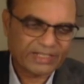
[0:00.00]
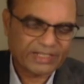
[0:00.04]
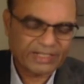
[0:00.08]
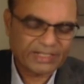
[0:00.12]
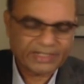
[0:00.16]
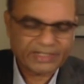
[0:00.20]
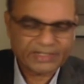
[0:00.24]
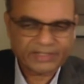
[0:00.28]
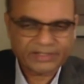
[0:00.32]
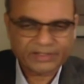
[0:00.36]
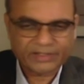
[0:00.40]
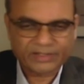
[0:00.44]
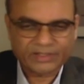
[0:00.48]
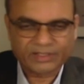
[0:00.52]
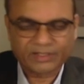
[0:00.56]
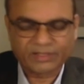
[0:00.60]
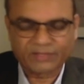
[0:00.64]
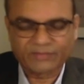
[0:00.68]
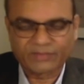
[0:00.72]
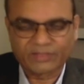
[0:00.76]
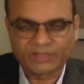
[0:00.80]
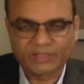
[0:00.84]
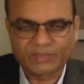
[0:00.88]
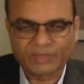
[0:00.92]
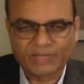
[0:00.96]
net, uh,
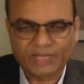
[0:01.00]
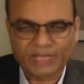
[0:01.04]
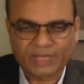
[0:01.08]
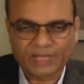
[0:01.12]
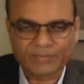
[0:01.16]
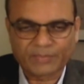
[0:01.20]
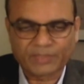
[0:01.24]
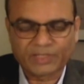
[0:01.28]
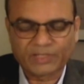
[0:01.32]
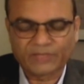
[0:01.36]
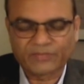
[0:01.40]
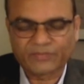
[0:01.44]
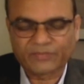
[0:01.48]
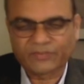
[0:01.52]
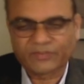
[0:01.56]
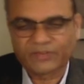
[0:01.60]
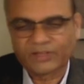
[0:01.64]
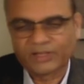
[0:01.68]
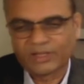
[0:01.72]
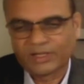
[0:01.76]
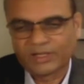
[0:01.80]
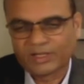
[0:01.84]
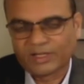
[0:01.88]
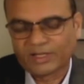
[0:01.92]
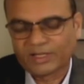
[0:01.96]
will be happy if
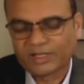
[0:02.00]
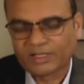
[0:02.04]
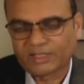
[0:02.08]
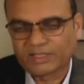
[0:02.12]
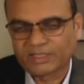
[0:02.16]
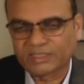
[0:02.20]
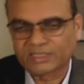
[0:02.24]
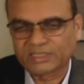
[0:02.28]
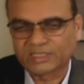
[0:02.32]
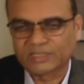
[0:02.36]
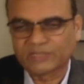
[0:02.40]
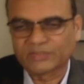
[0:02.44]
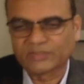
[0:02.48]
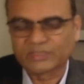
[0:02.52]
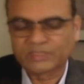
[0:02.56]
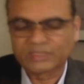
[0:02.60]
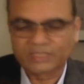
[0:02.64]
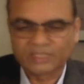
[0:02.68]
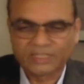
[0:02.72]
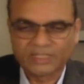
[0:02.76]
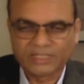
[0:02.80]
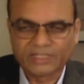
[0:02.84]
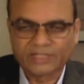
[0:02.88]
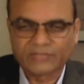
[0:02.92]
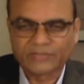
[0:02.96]
this gives us
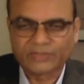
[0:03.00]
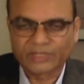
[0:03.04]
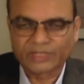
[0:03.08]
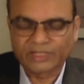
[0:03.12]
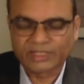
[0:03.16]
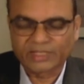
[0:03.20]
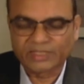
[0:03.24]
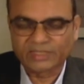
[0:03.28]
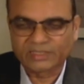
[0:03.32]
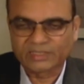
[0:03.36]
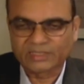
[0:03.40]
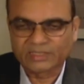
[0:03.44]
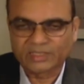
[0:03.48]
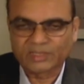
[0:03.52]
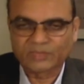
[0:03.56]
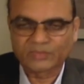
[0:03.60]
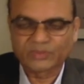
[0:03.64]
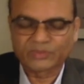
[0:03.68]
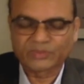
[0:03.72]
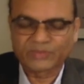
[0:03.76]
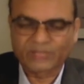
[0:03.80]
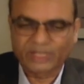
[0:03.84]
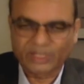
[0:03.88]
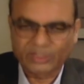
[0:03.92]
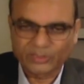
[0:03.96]
early 20s in terms
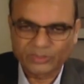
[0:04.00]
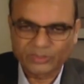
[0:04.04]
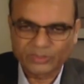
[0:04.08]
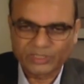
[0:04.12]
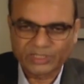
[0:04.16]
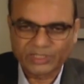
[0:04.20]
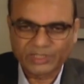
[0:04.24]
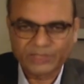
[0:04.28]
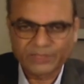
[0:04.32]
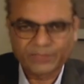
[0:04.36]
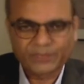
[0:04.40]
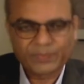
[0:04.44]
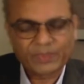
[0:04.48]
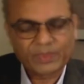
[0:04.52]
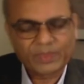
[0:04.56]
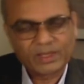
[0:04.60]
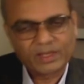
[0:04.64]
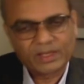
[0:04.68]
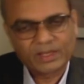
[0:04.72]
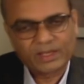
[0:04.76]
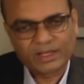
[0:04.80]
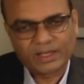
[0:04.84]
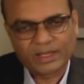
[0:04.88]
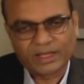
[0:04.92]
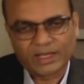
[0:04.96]
of ROC,
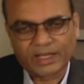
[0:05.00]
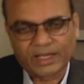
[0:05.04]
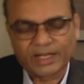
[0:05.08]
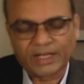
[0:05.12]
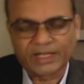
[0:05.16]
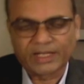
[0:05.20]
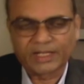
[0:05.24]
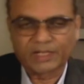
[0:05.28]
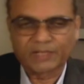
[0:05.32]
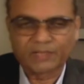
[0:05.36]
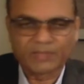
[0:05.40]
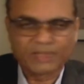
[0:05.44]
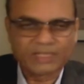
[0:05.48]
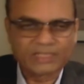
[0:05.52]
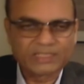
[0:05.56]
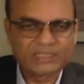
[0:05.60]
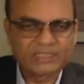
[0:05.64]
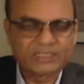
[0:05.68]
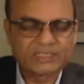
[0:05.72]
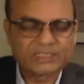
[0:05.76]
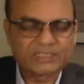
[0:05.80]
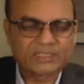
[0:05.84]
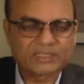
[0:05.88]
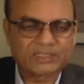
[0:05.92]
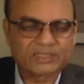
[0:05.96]
and the
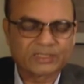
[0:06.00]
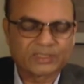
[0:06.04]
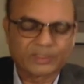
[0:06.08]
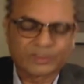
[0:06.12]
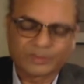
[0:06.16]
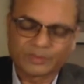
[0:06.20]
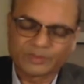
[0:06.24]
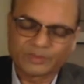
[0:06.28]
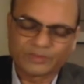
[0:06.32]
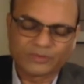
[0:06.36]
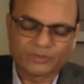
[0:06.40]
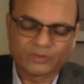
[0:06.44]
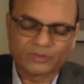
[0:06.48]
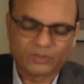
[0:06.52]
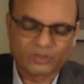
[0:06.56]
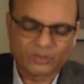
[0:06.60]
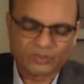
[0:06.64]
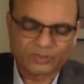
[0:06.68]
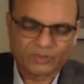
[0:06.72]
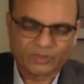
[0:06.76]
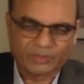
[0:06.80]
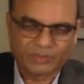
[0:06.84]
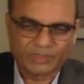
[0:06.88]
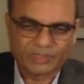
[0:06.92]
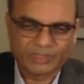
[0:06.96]
margins, uh, of course,
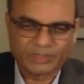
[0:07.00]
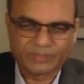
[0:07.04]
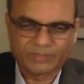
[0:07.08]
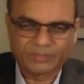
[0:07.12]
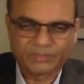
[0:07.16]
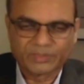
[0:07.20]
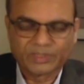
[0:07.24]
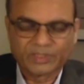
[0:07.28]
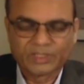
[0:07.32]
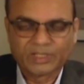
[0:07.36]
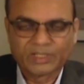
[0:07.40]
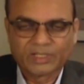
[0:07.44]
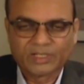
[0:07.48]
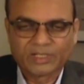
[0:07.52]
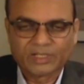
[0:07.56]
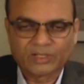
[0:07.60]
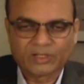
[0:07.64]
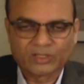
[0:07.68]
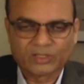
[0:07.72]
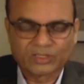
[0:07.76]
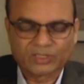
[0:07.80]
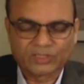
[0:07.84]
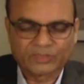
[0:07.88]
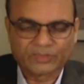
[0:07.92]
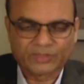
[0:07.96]
will be
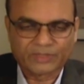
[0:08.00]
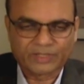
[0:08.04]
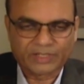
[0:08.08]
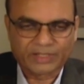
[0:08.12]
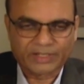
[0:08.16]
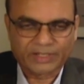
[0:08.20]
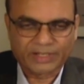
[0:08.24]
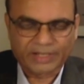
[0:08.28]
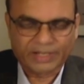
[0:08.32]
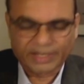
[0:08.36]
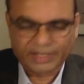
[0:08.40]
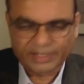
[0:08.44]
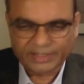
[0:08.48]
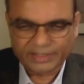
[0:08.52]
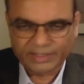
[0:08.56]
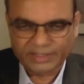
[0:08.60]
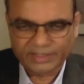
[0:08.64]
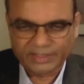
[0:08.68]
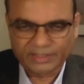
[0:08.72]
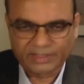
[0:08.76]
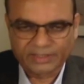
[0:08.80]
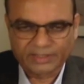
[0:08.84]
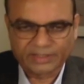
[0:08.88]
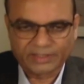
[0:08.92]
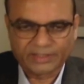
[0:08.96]
consequently higher
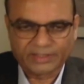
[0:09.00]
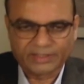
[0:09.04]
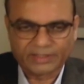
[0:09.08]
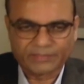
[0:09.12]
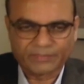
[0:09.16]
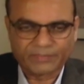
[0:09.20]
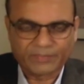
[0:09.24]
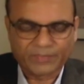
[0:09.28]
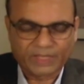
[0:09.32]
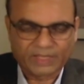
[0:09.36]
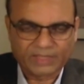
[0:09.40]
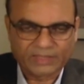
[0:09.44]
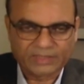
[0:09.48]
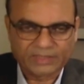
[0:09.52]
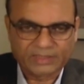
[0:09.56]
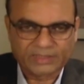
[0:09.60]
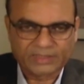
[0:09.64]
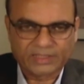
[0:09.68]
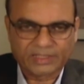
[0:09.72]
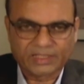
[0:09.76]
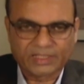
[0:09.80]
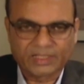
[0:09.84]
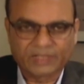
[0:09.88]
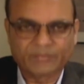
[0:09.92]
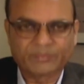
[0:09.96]
than the
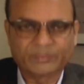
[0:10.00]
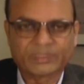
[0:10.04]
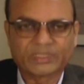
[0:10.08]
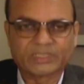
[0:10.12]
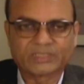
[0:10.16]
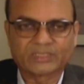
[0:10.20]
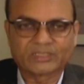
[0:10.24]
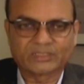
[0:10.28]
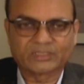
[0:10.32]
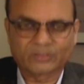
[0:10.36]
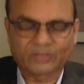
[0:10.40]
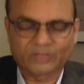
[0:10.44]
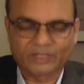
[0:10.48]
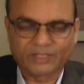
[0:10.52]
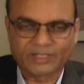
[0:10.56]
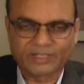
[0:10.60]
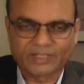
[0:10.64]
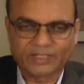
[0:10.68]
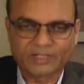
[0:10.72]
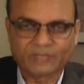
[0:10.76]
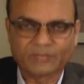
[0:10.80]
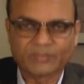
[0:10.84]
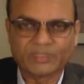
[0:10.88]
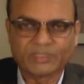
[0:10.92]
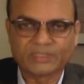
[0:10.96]
existing company's consolidated
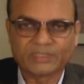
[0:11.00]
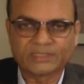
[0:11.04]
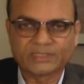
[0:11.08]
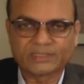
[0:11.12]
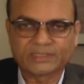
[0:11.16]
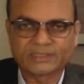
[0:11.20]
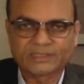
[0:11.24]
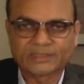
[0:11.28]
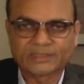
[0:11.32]
margins.